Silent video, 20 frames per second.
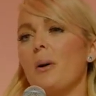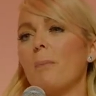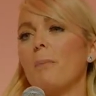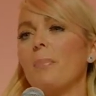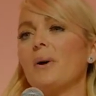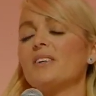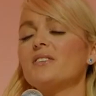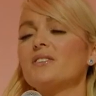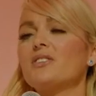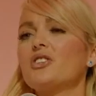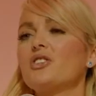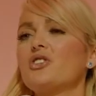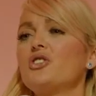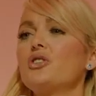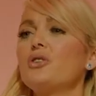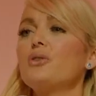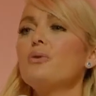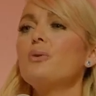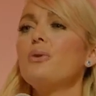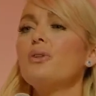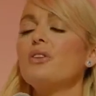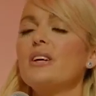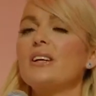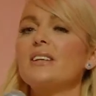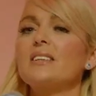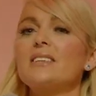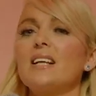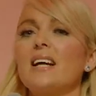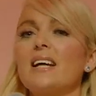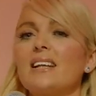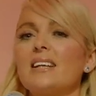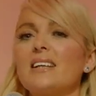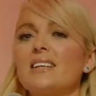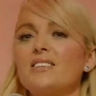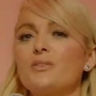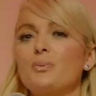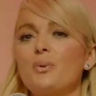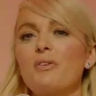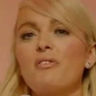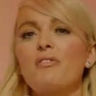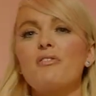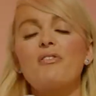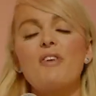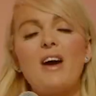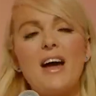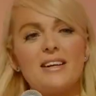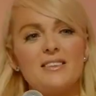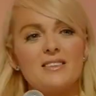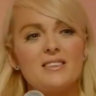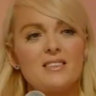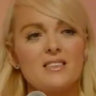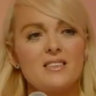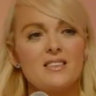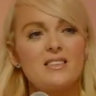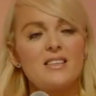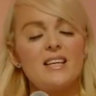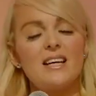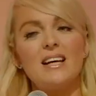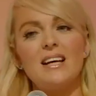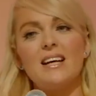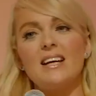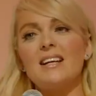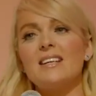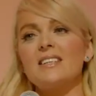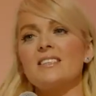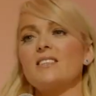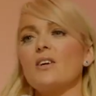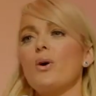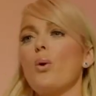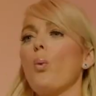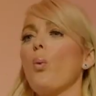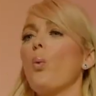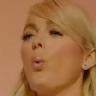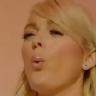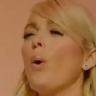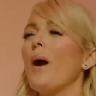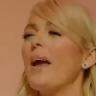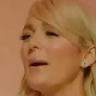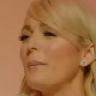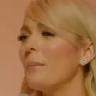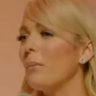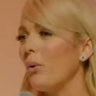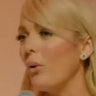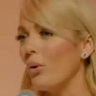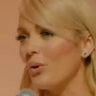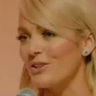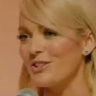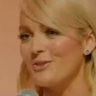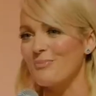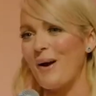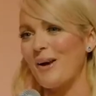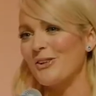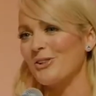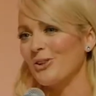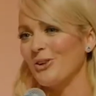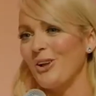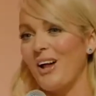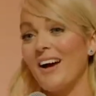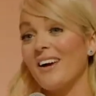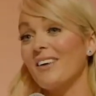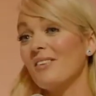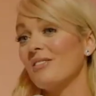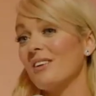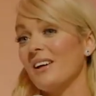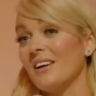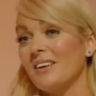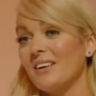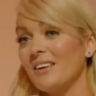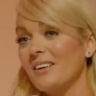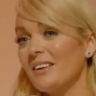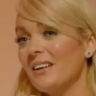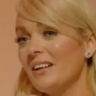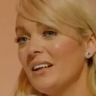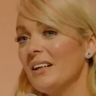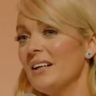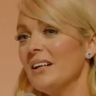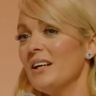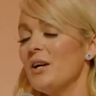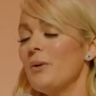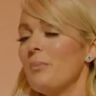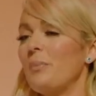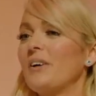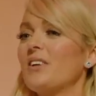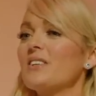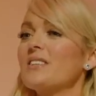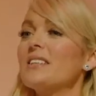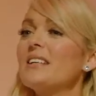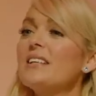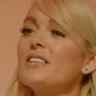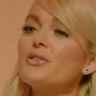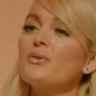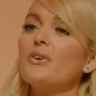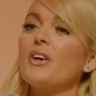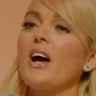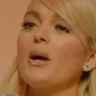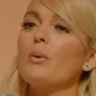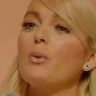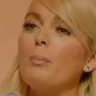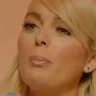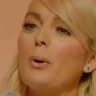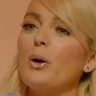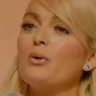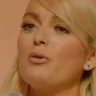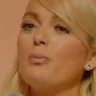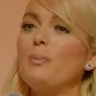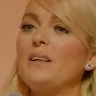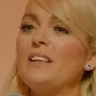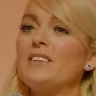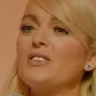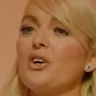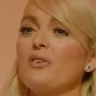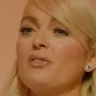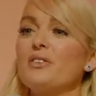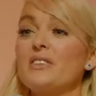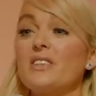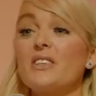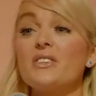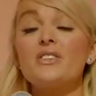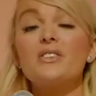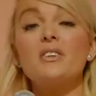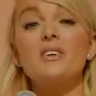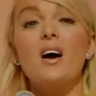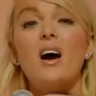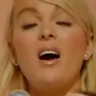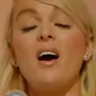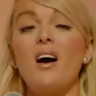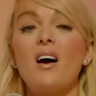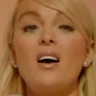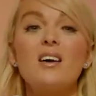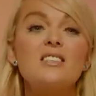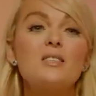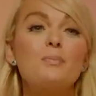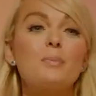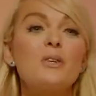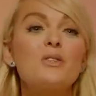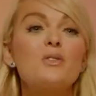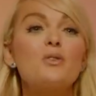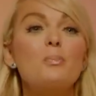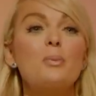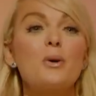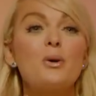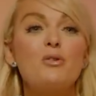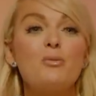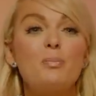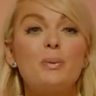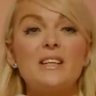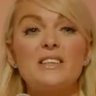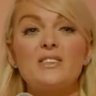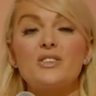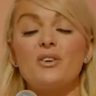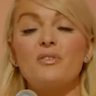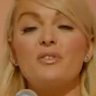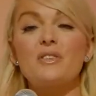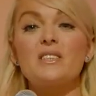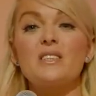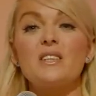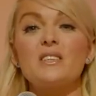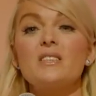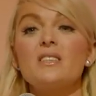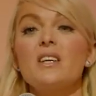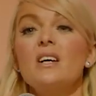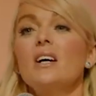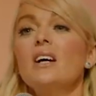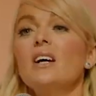But to do things like this with friends is way more special, I think. Because Lisa and I were both police officers. Our husbands were both police officers.